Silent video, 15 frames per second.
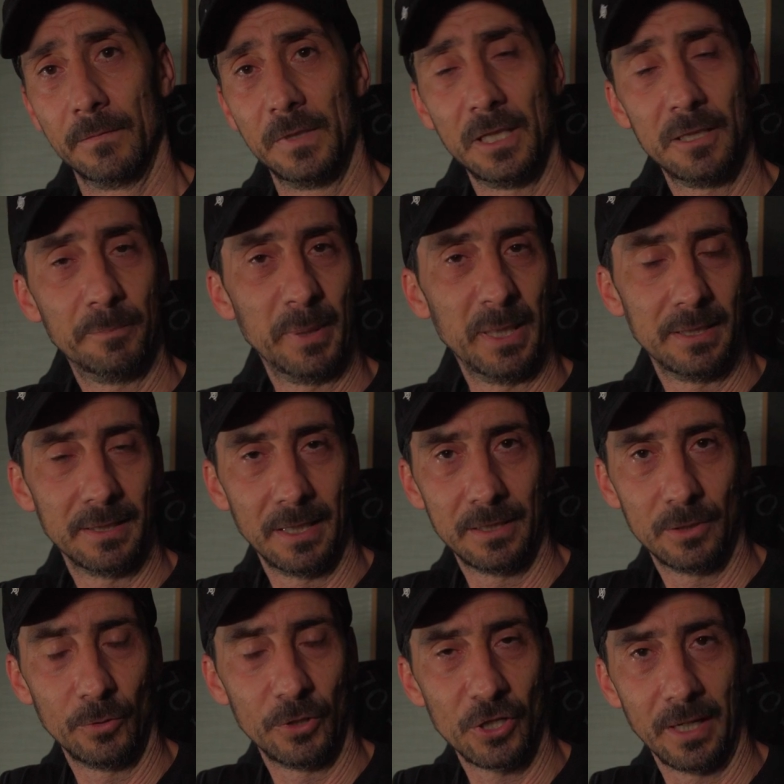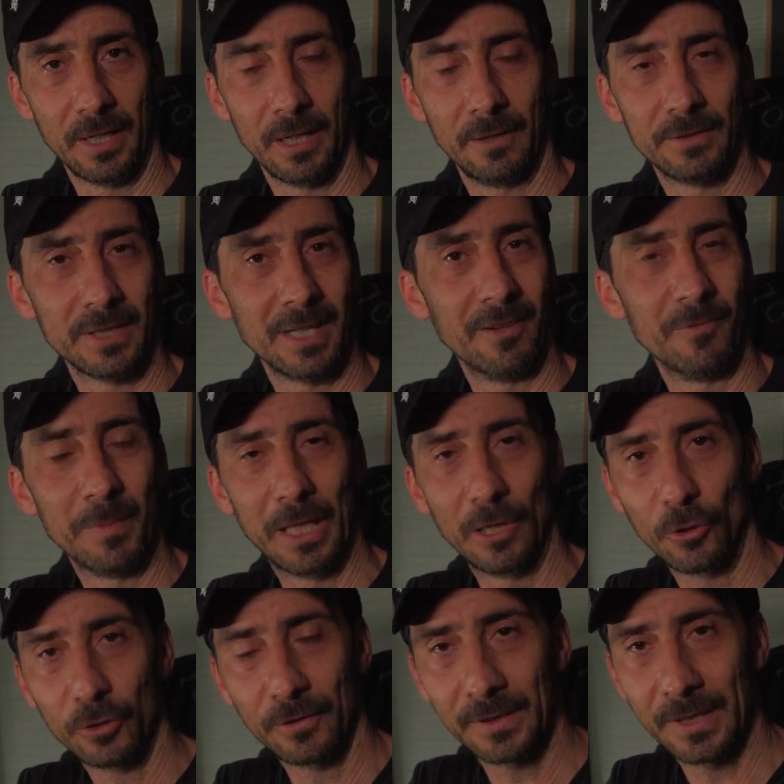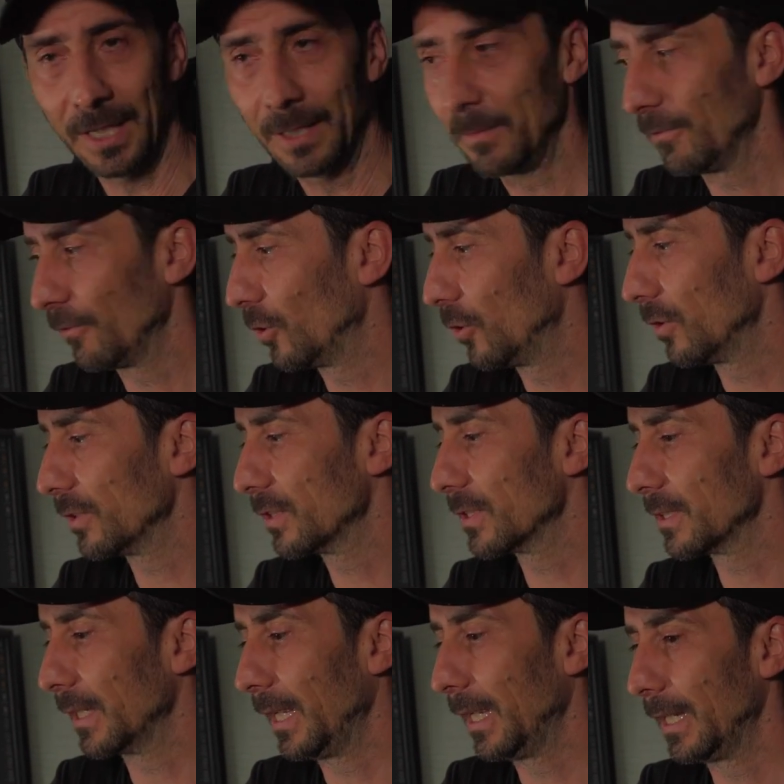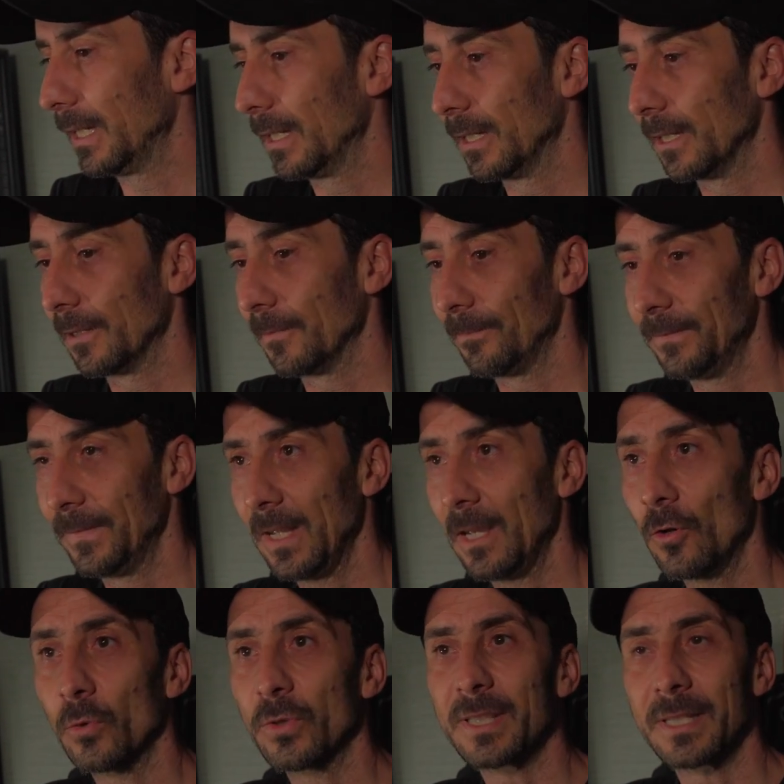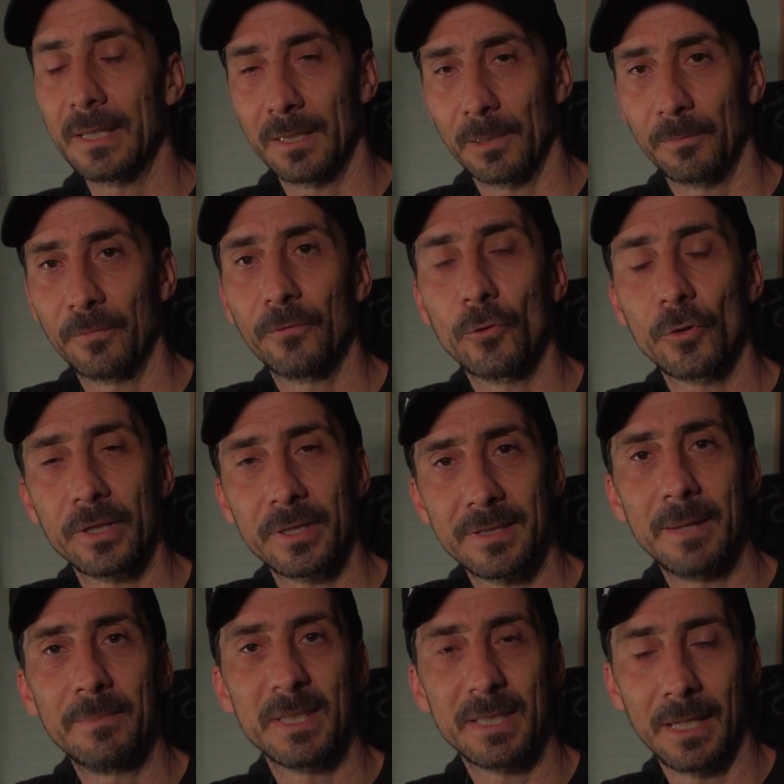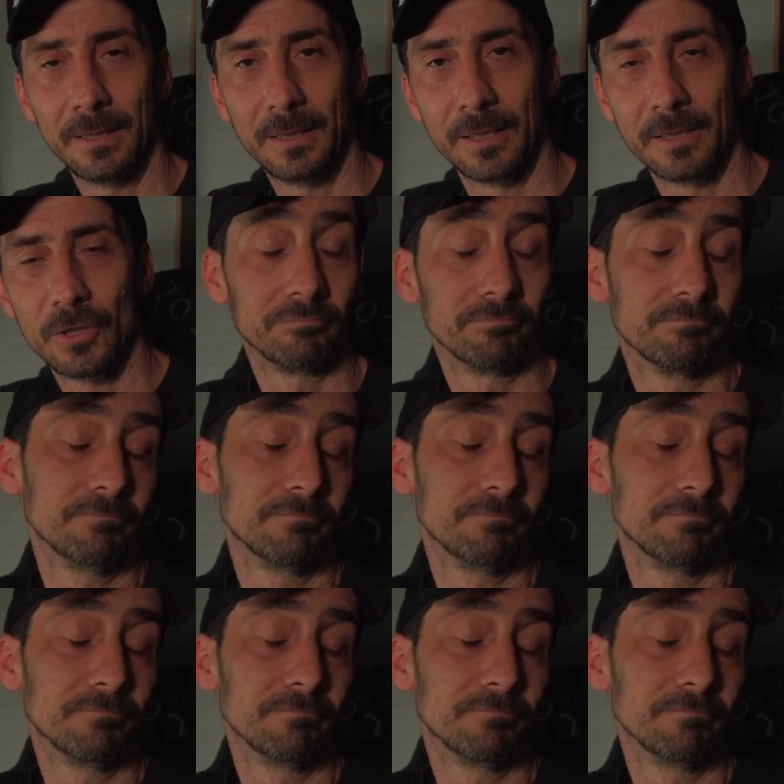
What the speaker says: These presets, which I have, saved me a lot of time, of course, and they're all set up for the same settings,